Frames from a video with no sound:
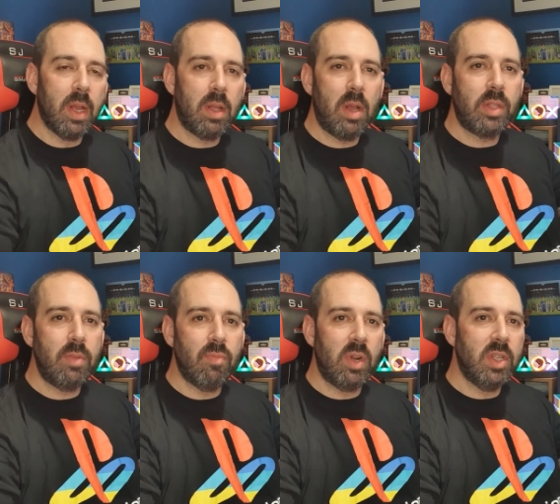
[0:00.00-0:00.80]
I
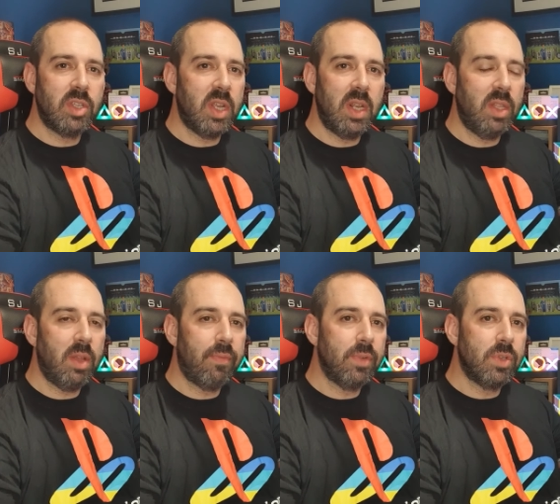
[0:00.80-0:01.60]
didn't really see any
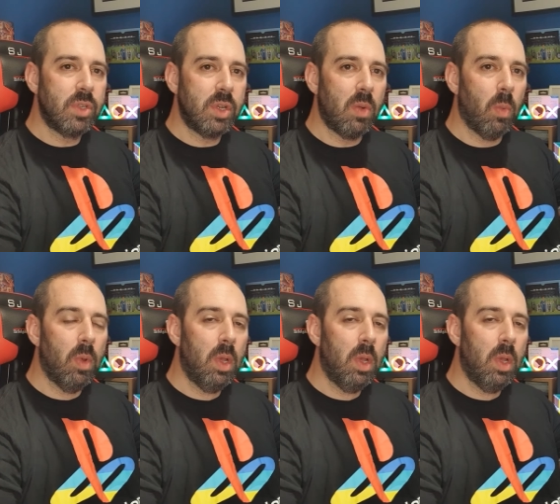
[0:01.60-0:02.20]
difference at all.